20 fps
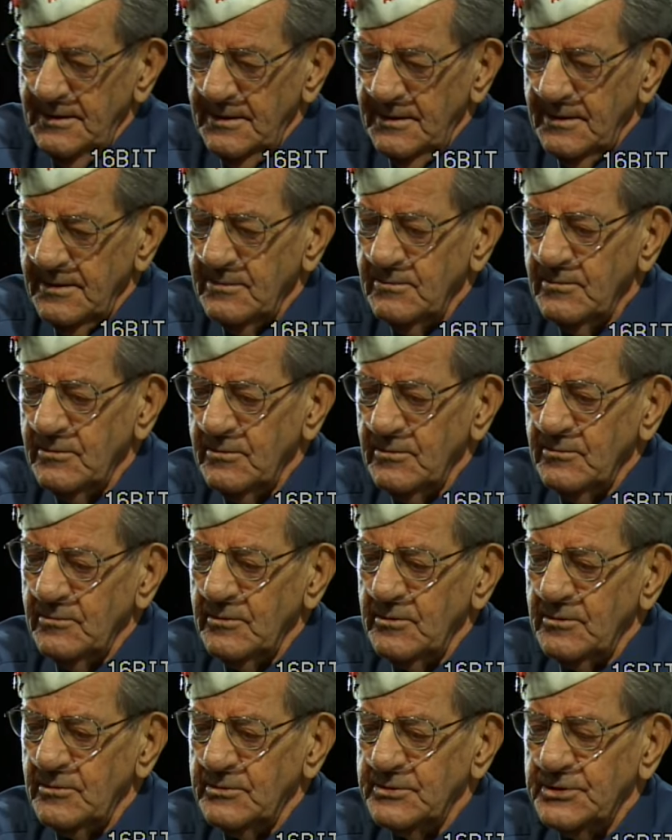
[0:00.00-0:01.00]
were
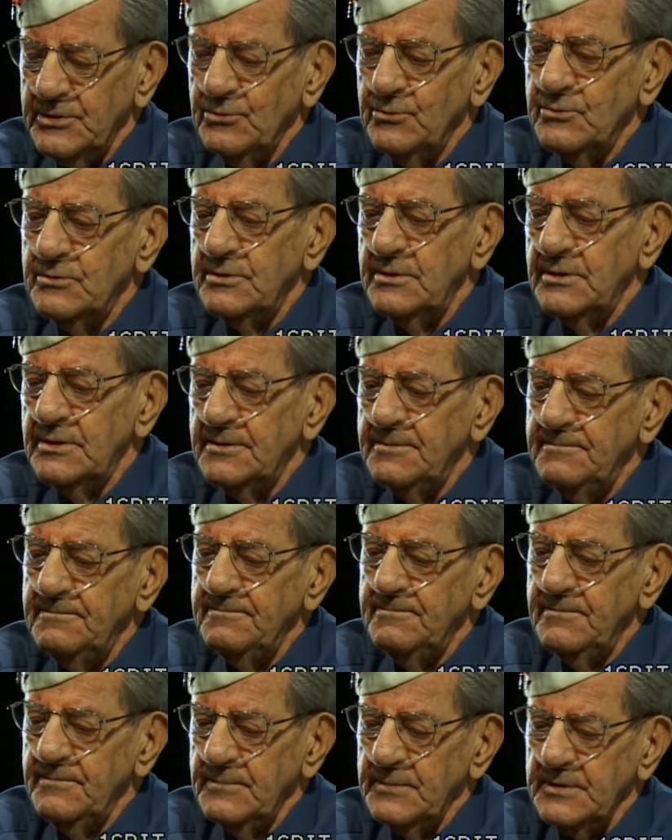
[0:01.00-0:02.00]
doing, uh,
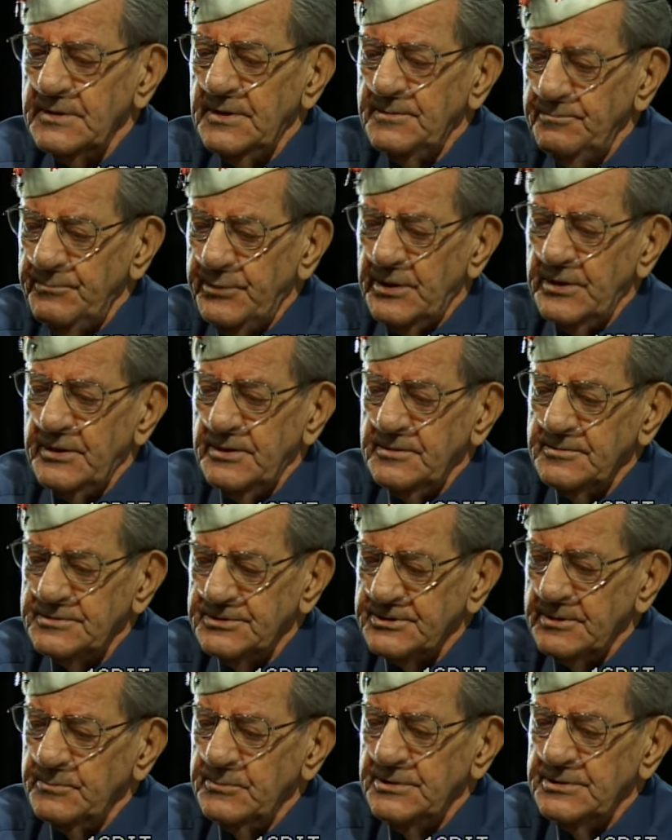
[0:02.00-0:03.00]
getting buried with some of these
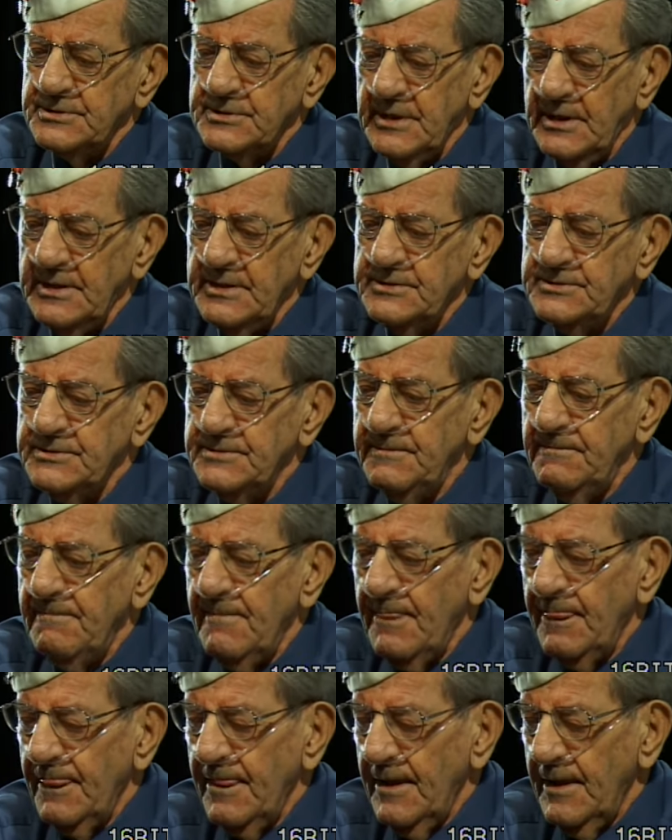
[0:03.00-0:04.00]
guys, and
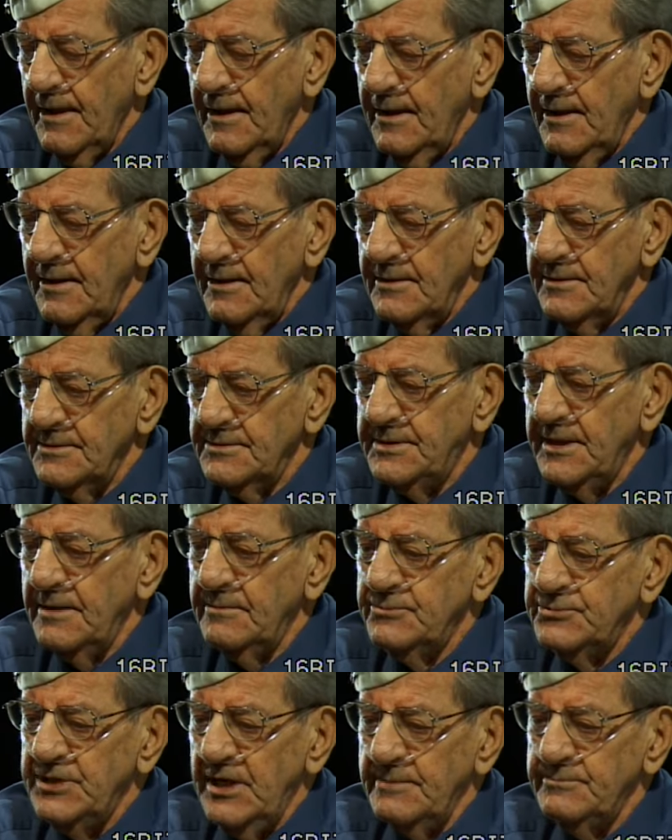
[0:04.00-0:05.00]
damn Jap
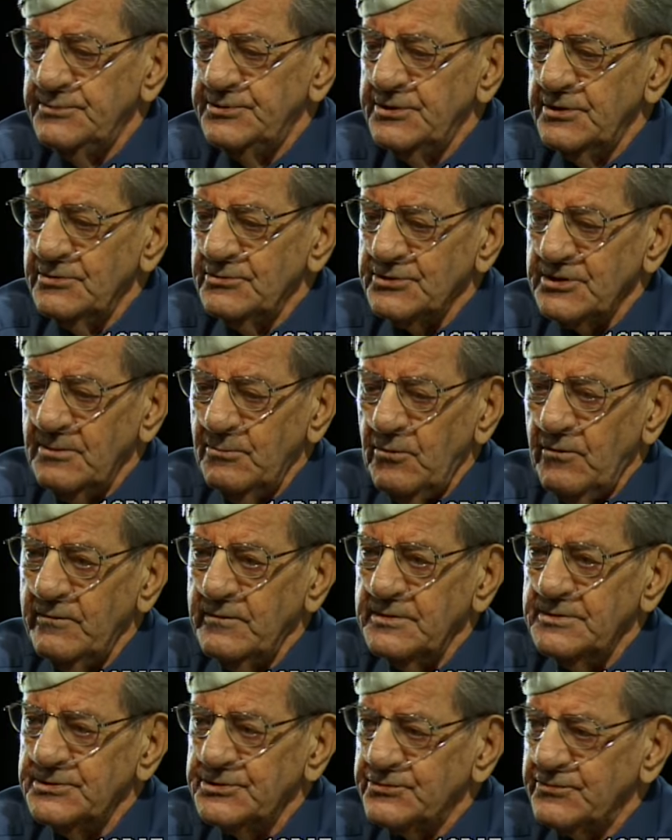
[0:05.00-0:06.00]
Zeros come over and
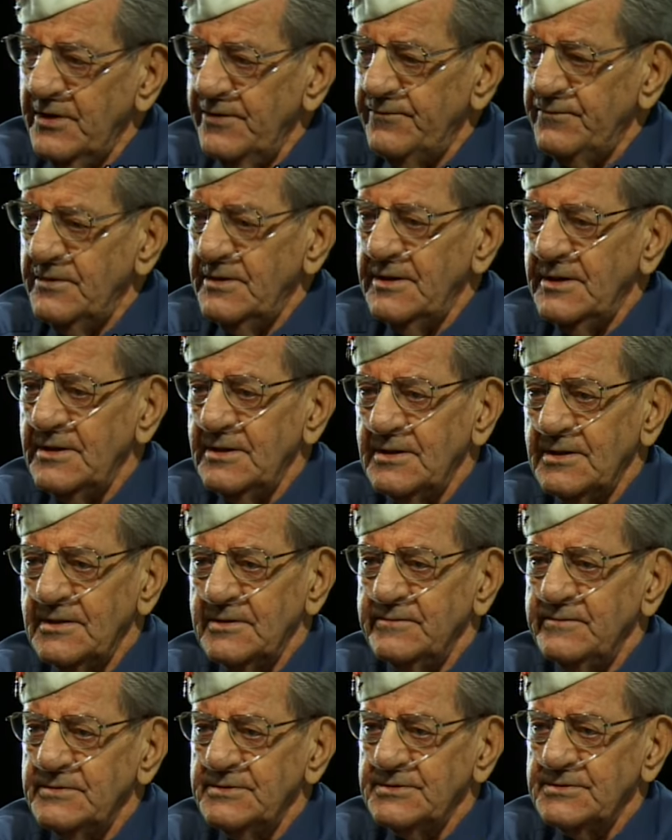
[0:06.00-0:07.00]
strafing the hell out of us.
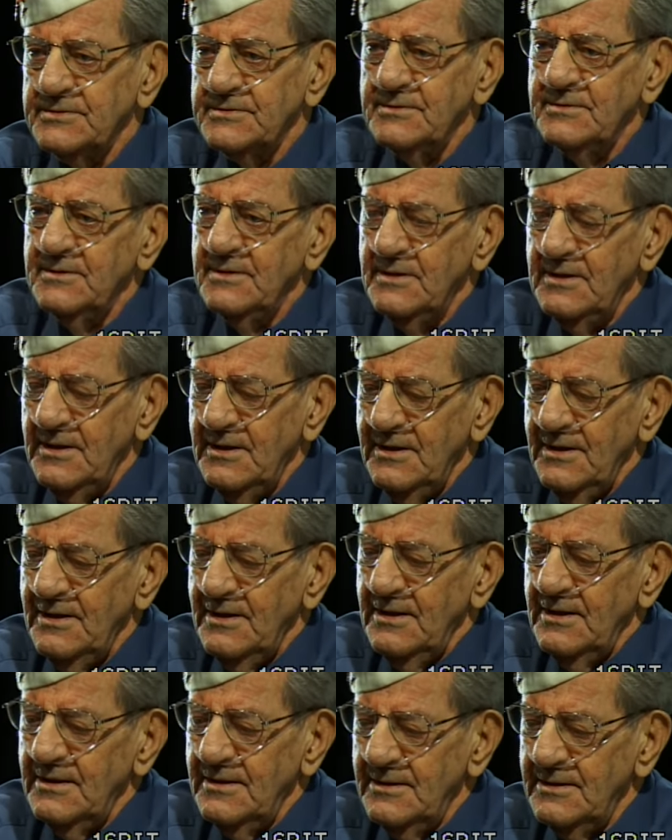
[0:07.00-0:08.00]
And, uh,
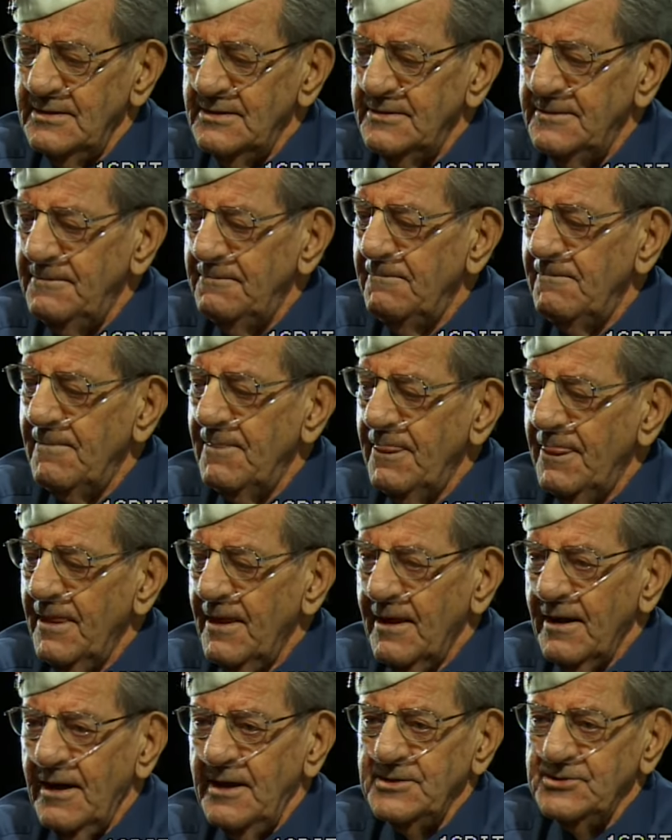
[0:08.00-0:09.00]
I jumped in.